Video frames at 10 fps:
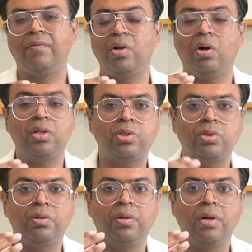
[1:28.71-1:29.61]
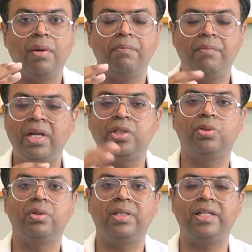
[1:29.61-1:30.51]
We also make
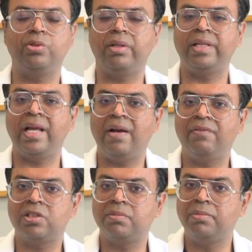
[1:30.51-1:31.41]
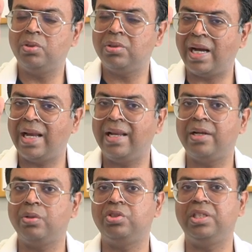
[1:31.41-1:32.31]
sure that you, they have a smooth
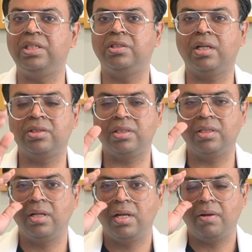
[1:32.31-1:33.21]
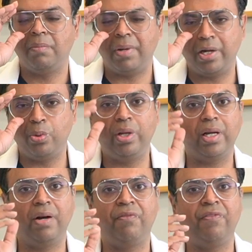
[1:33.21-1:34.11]
eyelid to cheek junction by doing
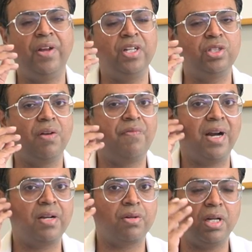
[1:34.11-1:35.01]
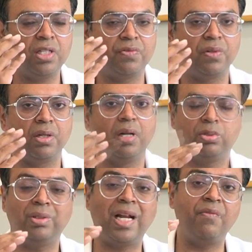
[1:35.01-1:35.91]
a facial fat transfer
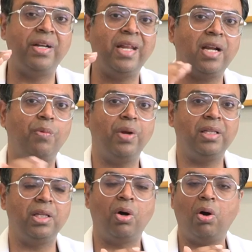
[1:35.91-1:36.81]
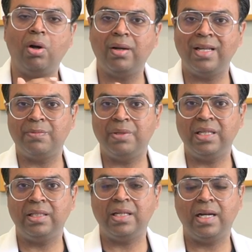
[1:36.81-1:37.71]
so that we take away the hollowness
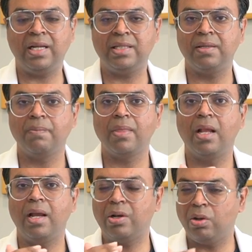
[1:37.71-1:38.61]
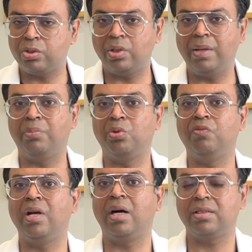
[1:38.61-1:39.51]
beneath the eyes and also
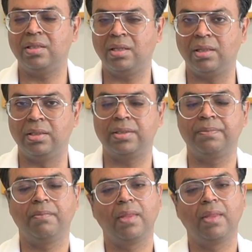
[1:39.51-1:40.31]
improve dark circles.